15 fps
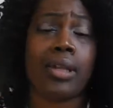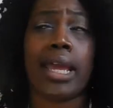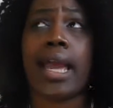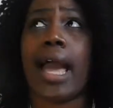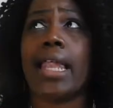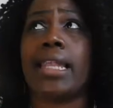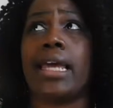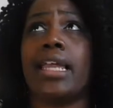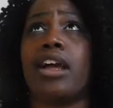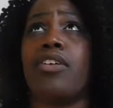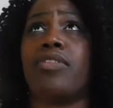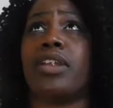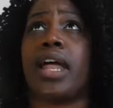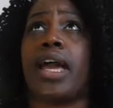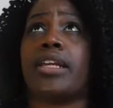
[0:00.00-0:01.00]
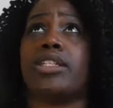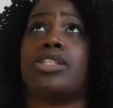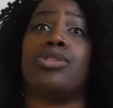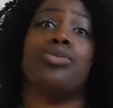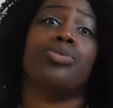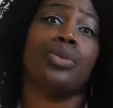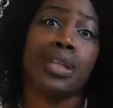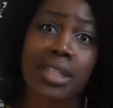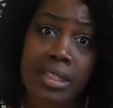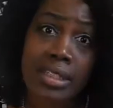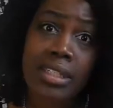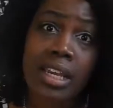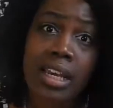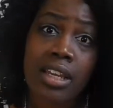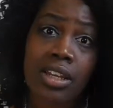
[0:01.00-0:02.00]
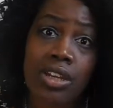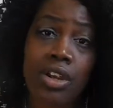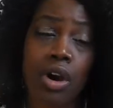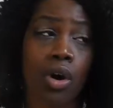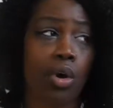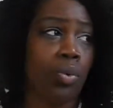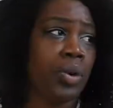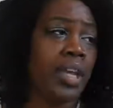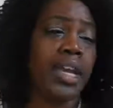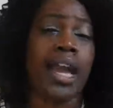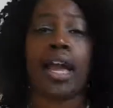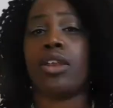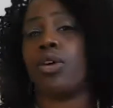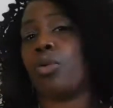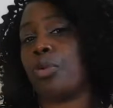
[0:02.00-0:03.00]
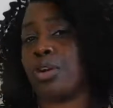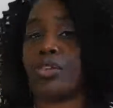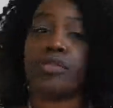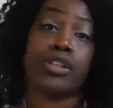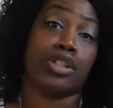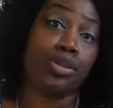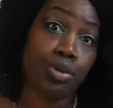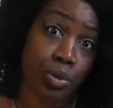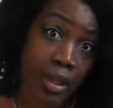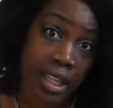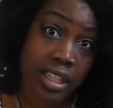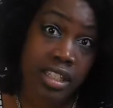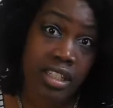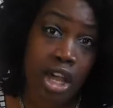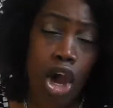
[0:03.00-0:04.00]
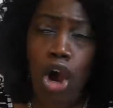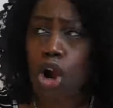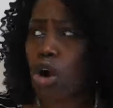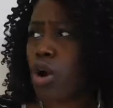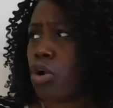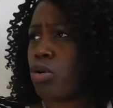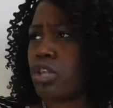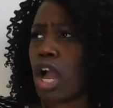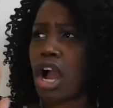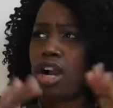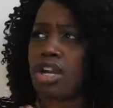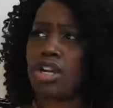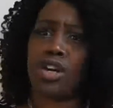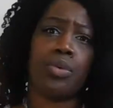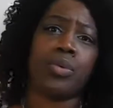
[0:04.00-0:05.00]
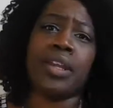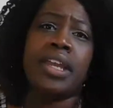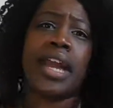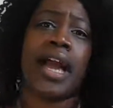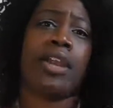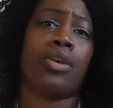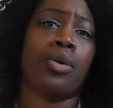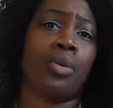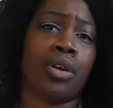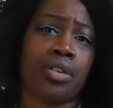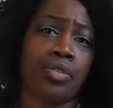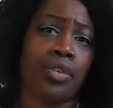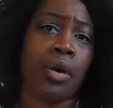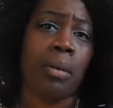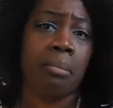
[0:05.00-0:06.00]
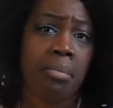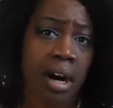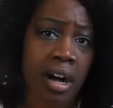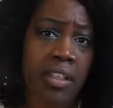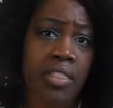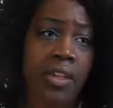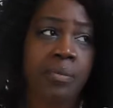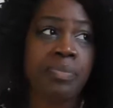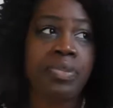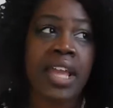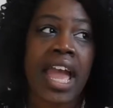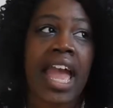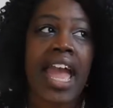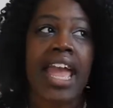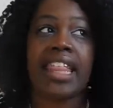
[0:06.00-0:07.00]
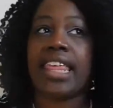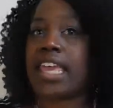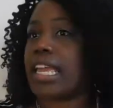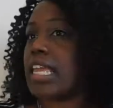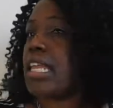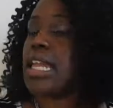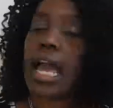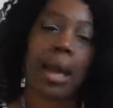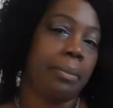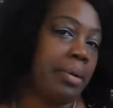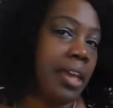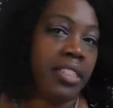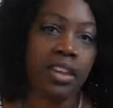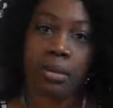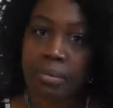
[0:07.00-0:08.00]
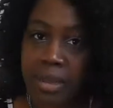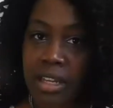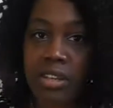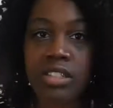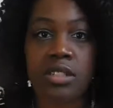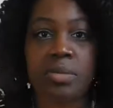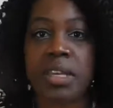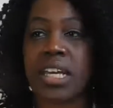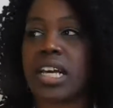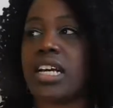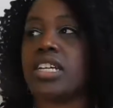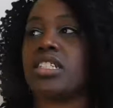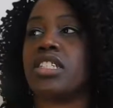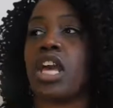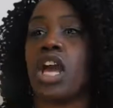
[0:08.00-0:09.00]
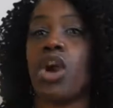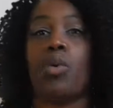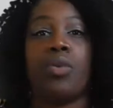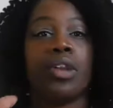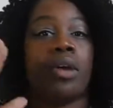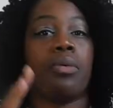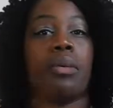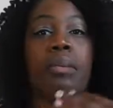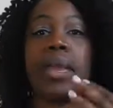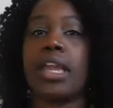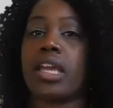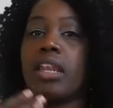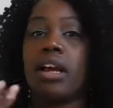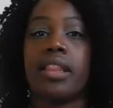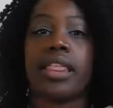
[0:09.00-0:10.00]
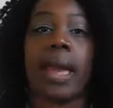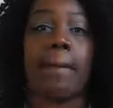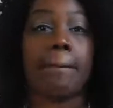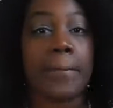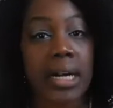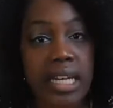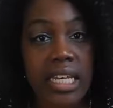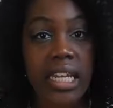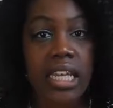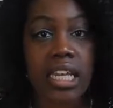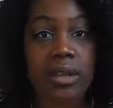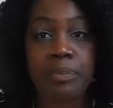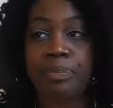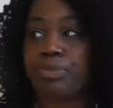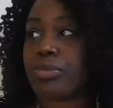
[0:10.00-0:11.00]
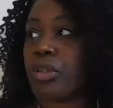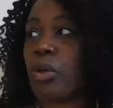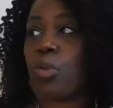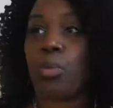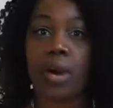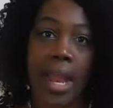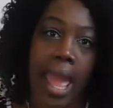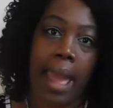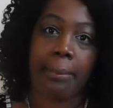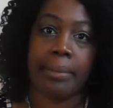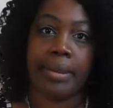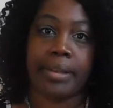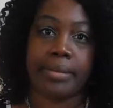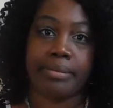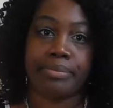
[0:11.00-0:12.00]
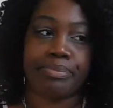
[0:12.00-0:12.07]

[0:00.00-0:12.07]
They got laid off for like 2 weeks. You know, oh, we ain't got no work for 2 weeks. Or, oh, y'all good, we ain't got no work for a month. And they could not pay their bills because when they were making all that money, what happened?